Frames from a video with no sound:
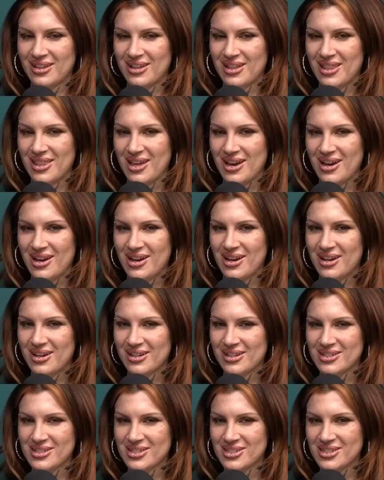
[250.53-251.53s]
Lot
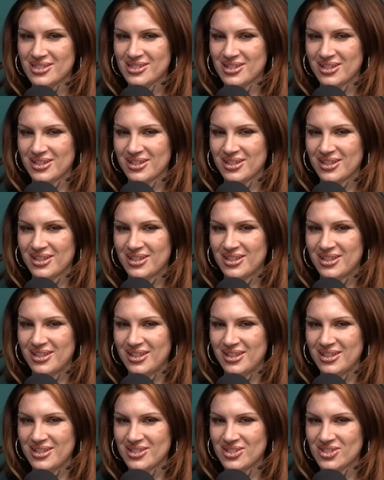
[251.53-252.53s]
of sucky
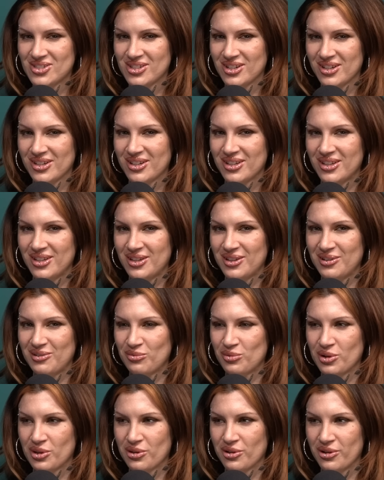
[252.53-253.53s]
sucky sucky
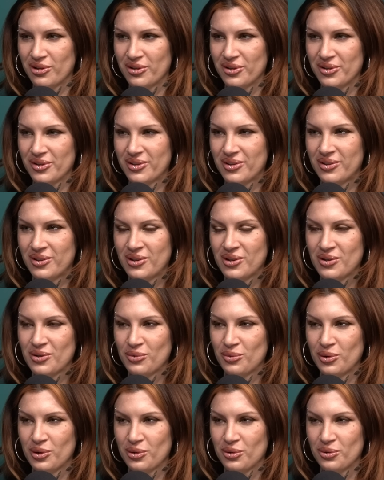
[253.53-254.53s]
with all
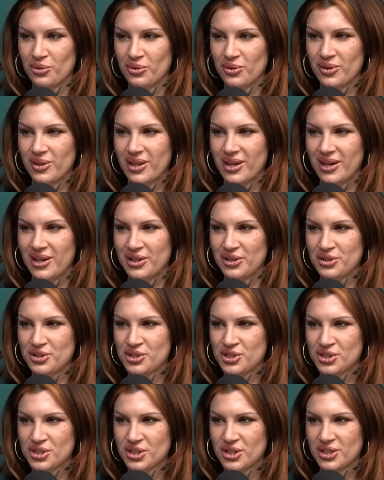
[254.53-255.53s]
with all
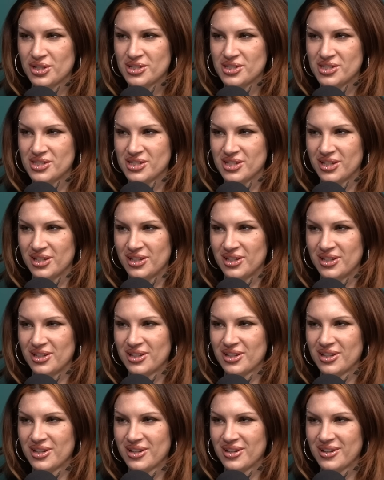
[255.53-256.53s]
H Z.
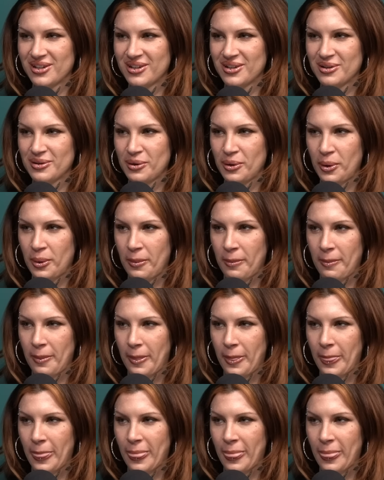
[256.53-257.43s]
Oh,